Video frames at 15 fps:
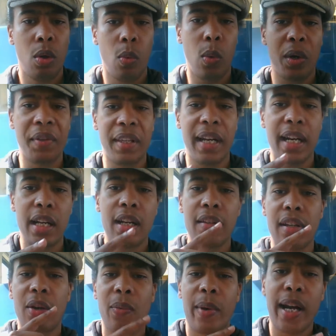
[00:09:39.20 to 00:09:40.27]
What they're
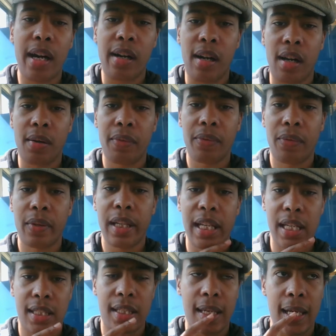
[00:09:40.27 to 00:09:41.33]
not aware of
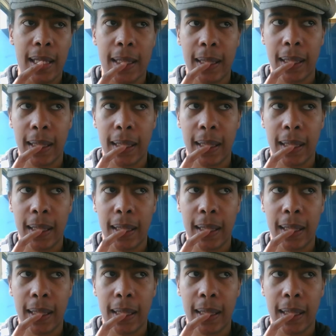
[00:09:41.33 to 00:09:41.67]
is that